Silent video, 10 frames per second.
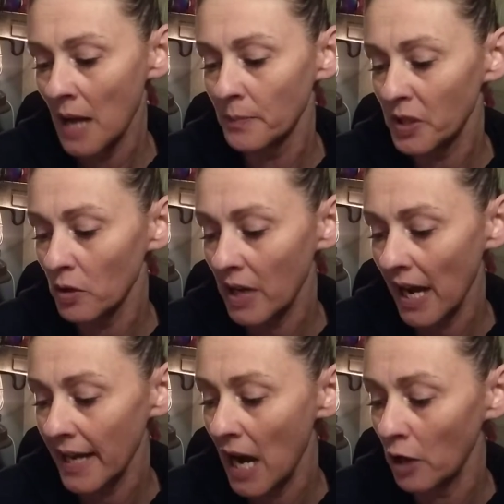So
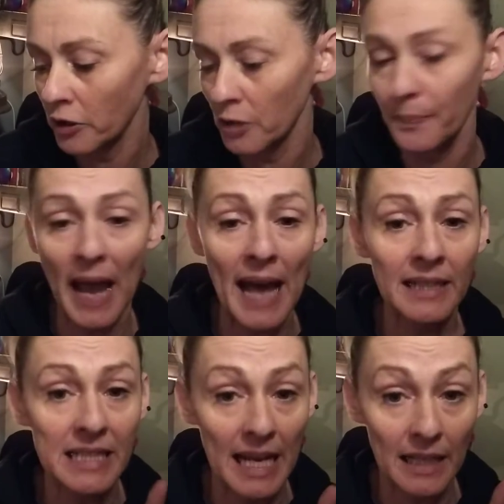cut out your
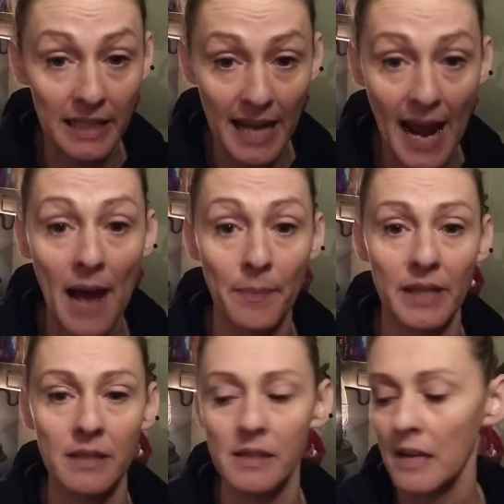bad daily
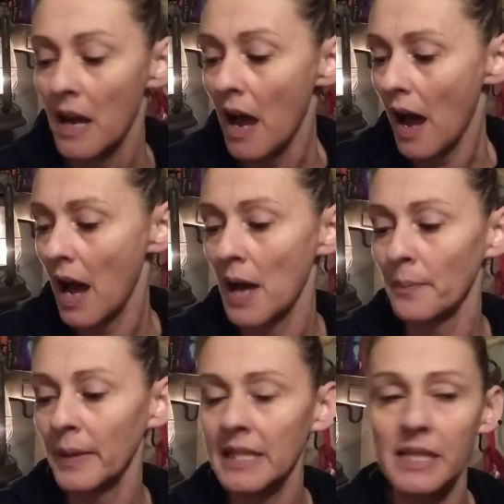habits.
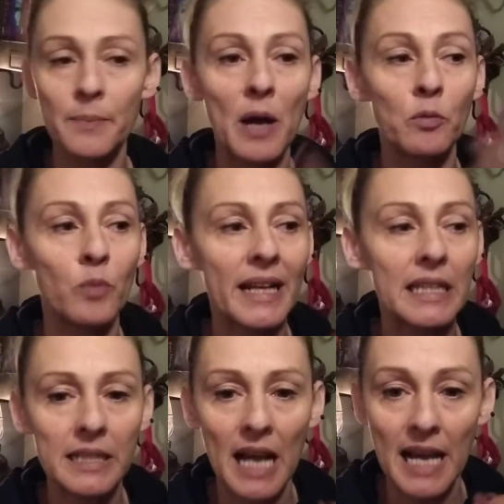It's about
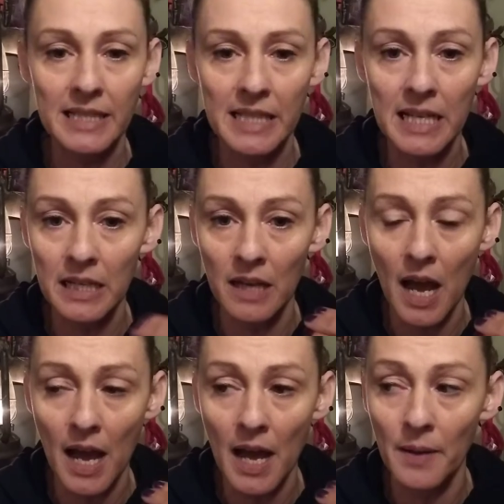recognizing
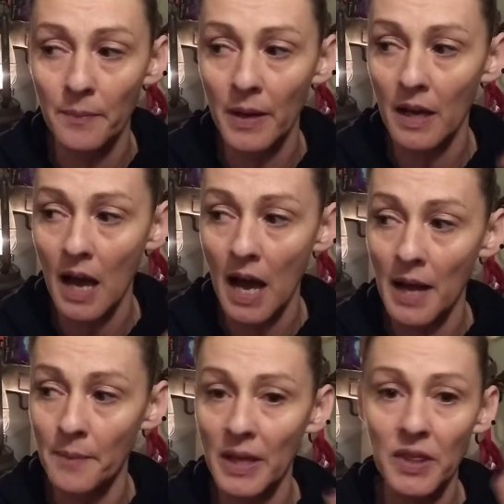
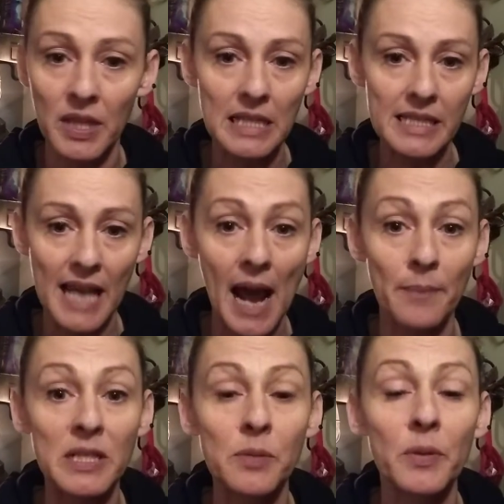these
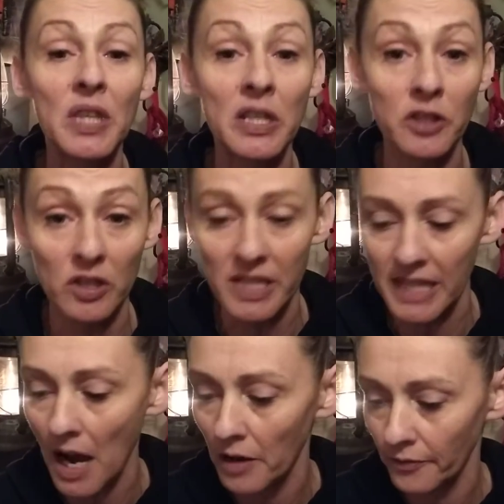habits within
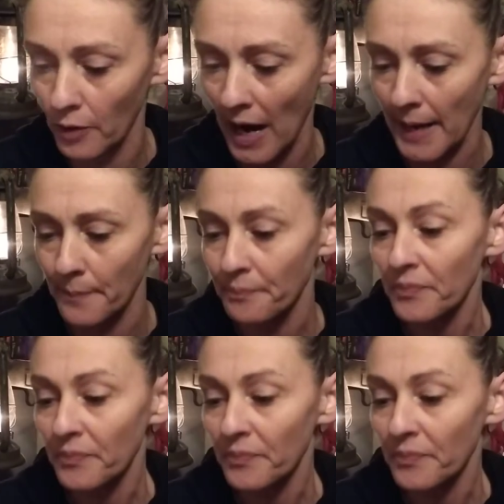yourself, right?